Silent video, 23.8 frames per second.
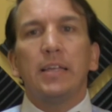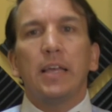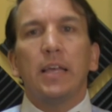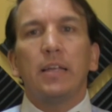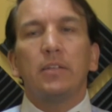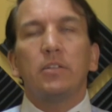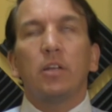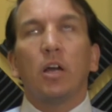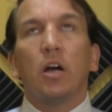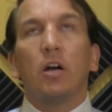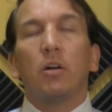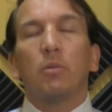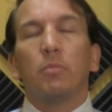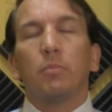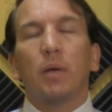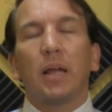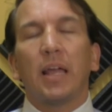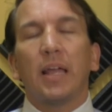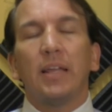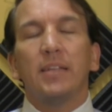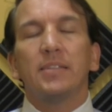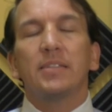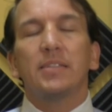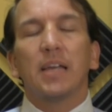
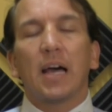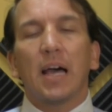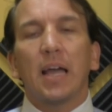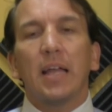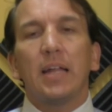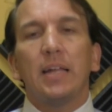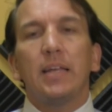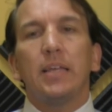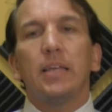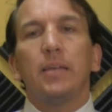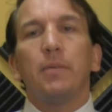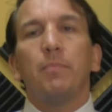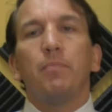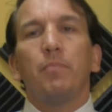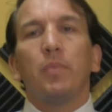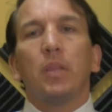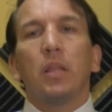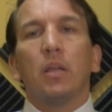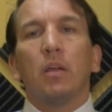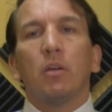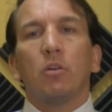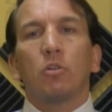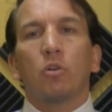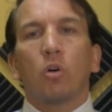Anxiety
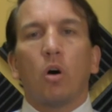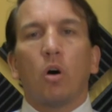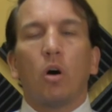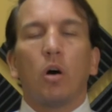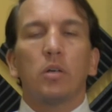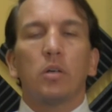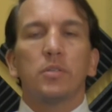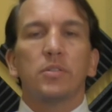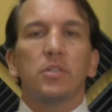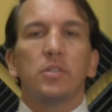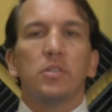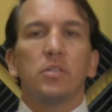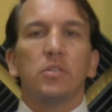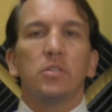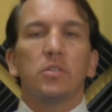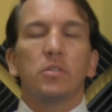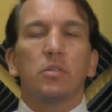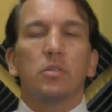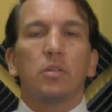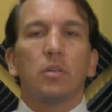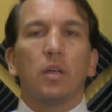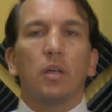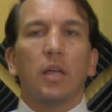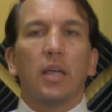
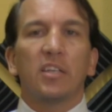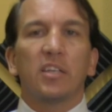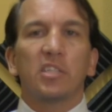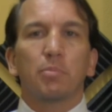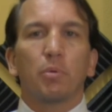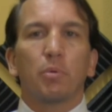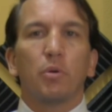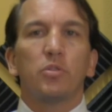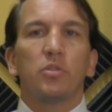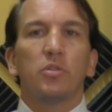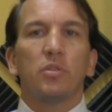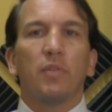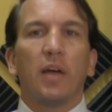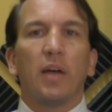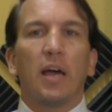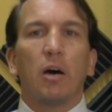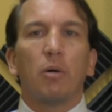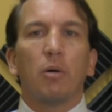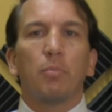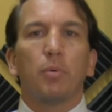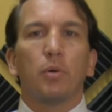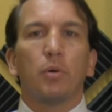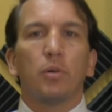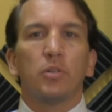causes explosive
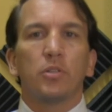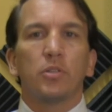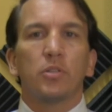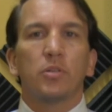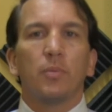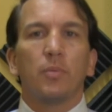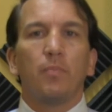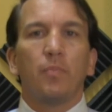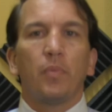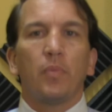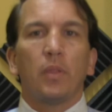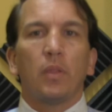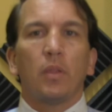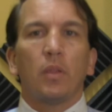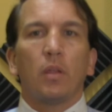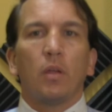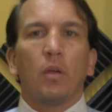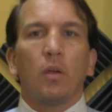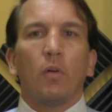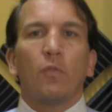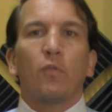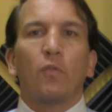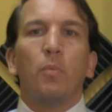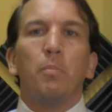outbursts
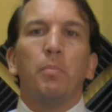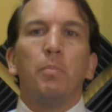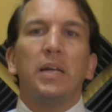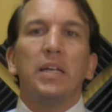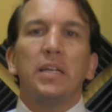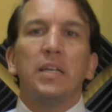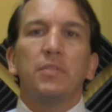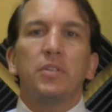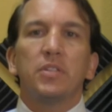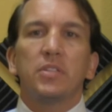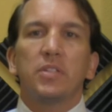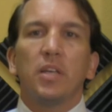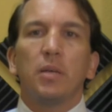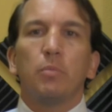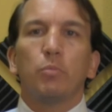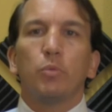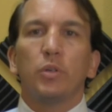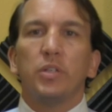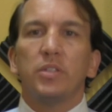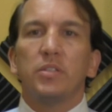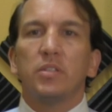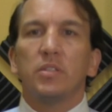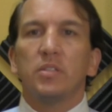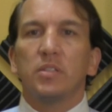for many of the same
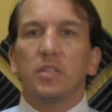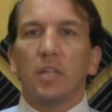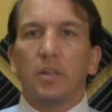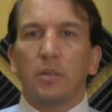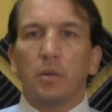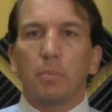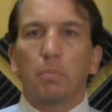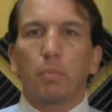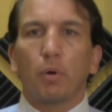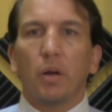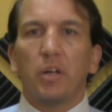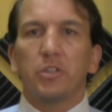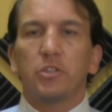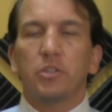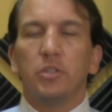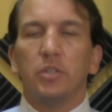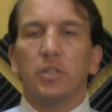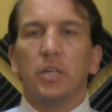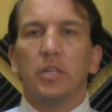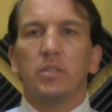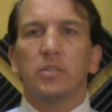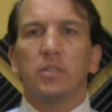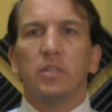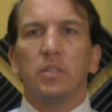reasons that depression
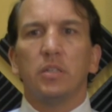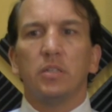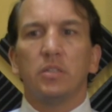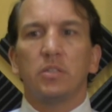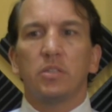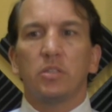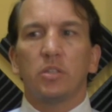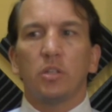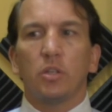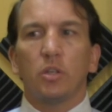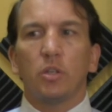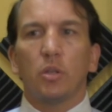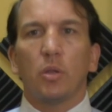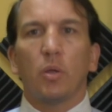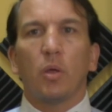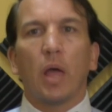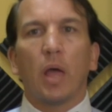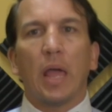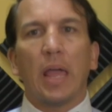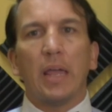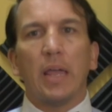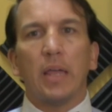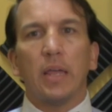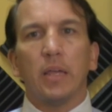does. It's
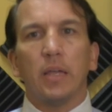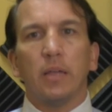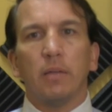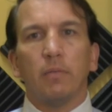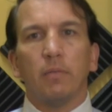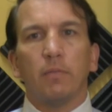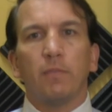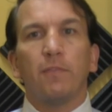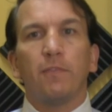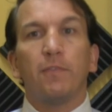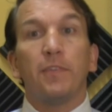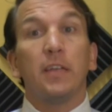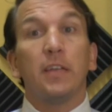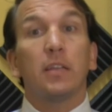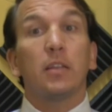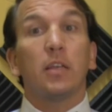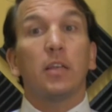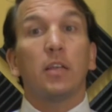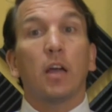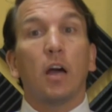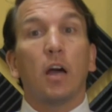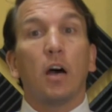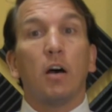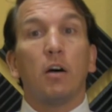a
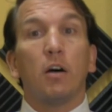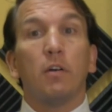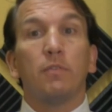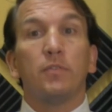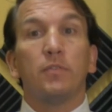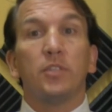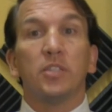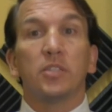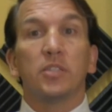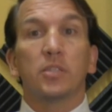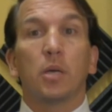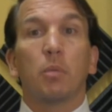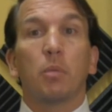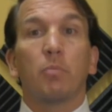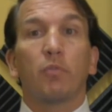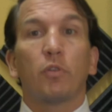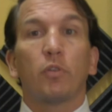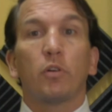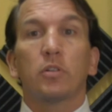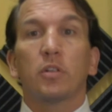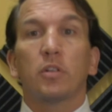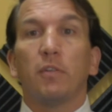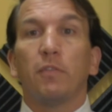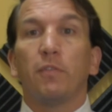feeling of
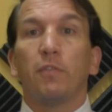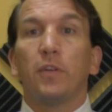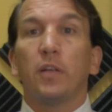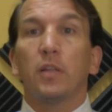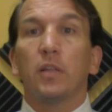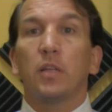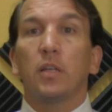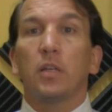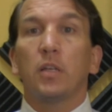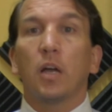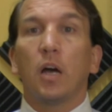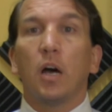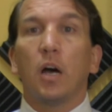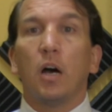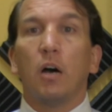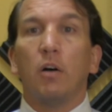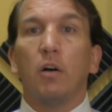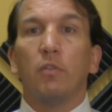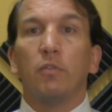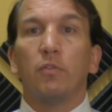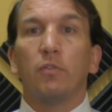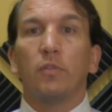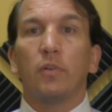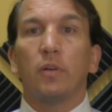discomfort, a feeling
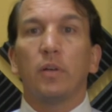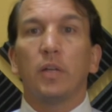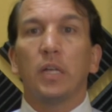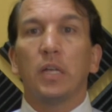of